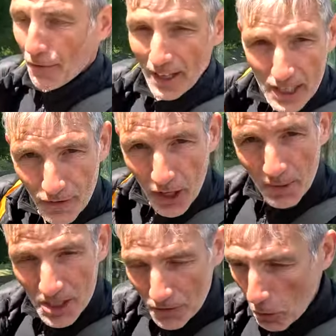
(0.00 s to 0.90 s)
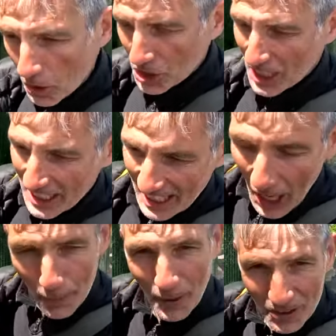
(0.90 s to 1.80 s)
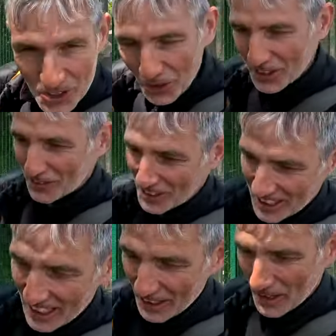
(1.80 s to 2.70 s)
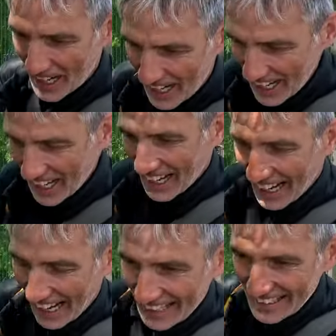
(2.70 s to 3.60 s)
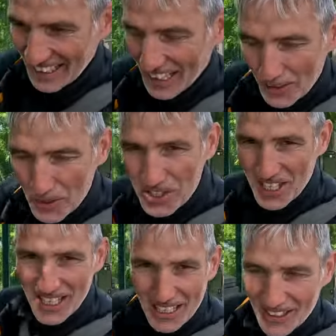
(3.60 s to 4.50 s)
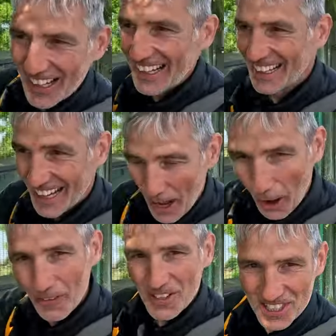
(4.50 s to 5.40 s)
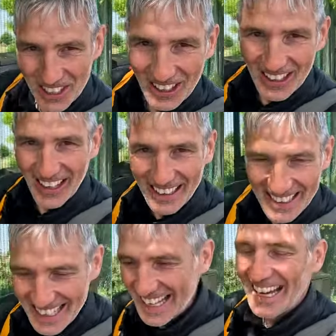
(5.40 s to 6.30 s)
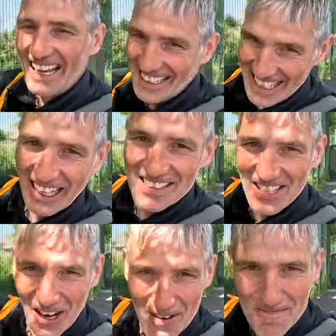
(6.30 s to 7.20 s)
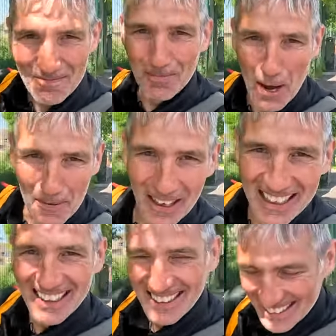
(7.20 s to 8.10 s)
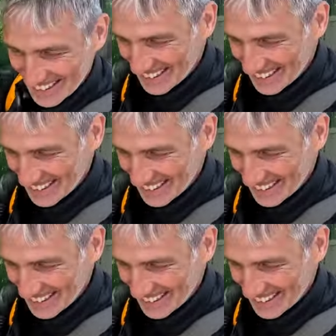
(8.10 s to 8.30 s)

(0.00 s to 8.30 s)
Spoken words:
Thank you very much for watching. Hope you enjoyed the video. And we'll see you on the start line next time. Bye bye.